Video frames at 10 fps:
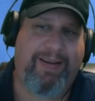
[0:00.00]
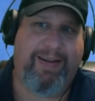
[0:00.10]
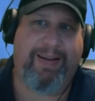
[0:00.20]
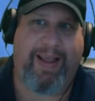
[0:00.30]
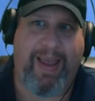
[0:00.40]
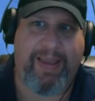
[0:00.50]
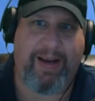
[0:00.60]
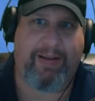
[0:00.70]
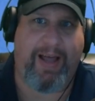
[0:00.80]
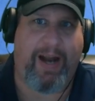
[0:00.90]
I
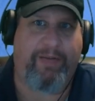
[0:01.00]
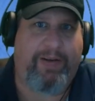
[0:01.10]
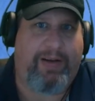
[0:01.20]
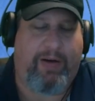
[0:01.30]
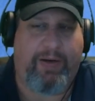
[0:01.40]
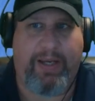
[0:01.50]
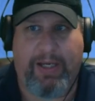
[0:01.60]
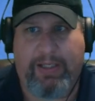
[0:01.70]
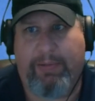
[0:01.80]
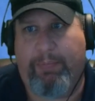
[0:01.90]
think a lot of it,
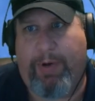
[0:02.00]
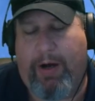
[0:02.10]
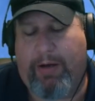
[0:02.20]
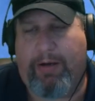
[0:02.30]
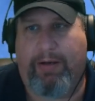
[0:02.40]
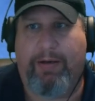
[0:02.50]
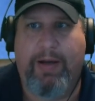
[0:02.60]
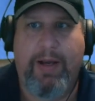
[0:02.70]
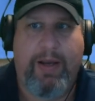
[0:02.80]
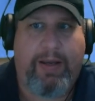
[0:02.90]
kids and bunk, and
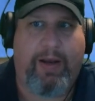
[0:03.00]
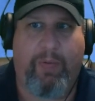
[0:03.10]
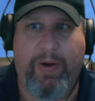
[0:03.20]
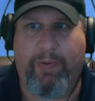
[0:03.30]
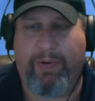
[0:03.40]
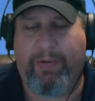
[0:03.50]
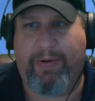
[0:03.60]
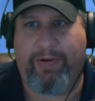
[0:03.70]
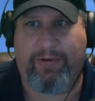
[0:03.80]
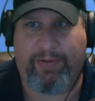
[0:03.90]
we
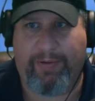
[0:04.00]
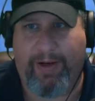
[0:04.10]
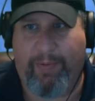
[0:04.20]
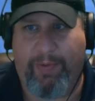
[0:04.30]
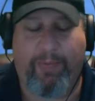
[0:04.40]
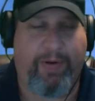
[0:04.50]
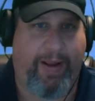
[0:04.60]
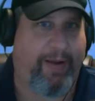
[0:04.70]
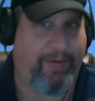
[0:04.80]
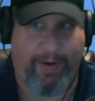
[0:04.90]
were,
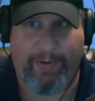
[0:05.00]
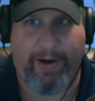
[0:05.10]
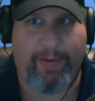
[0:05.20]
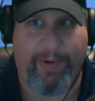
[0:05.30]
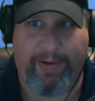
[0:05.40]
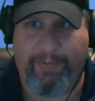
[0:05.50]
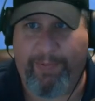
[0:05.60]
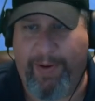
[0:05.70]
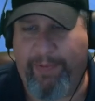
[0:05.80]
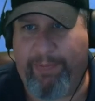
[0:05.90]
there we go.
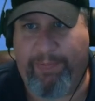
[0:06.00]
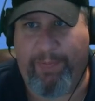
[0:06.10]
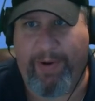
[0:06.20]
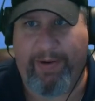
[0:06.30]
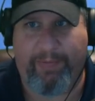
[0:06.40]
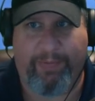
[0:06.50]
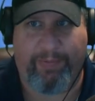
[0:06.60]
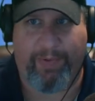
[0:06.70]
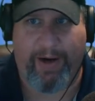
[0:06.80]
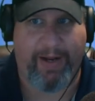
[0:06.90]
We went
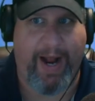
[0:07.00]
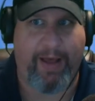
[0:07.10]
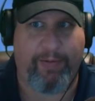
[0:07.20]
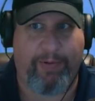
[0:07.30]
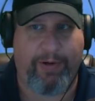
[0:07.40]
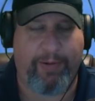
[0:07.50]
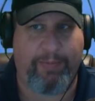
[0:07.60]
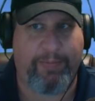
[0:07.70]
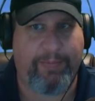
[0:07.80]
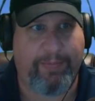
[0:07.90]
running out of the
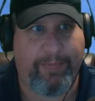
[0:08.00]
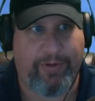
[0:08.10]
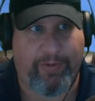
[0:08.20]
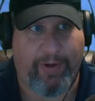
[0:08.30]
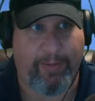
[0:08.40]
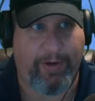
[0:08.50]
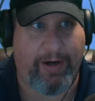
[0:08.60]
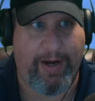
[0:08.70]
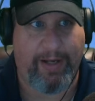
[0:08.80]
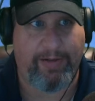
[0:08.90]
room, screaming
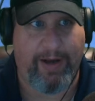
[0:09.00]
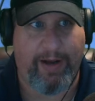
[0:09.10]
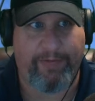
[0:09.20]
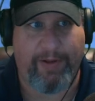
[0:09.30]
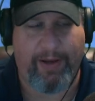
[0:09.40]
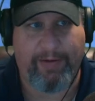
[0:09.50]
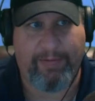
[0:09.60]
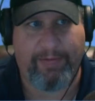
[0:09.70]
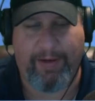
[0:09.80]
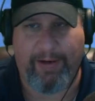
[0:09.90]
our heads off like
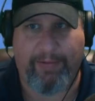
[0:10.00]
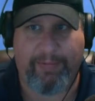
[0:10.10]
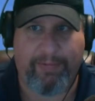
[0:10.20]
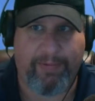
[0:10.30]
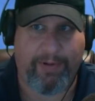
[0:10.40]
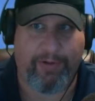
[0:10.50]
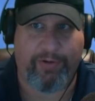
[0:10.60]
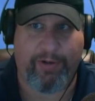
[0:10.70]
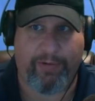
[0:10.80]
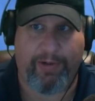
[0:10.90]
little
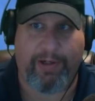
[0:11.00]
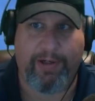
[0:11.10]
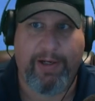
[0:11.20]
children,